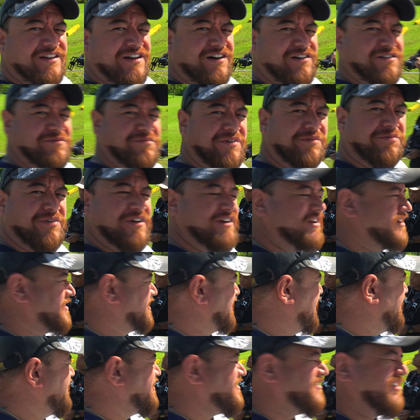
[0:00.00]
out. My brother,
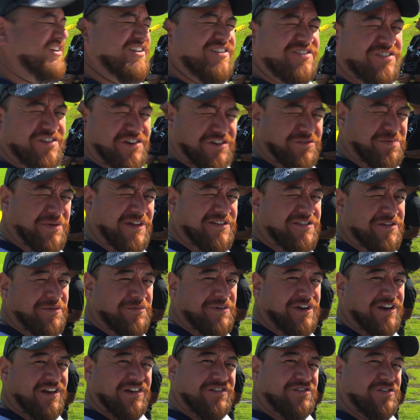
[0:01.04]
guarantee he's gonna spend some
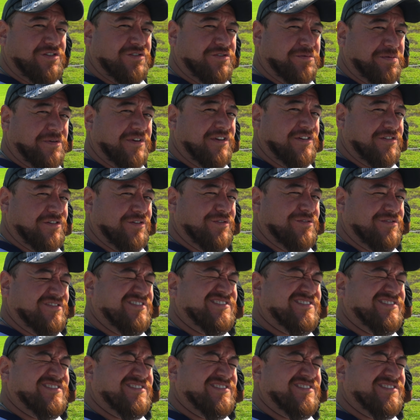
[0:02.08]
money on drones pretty soon.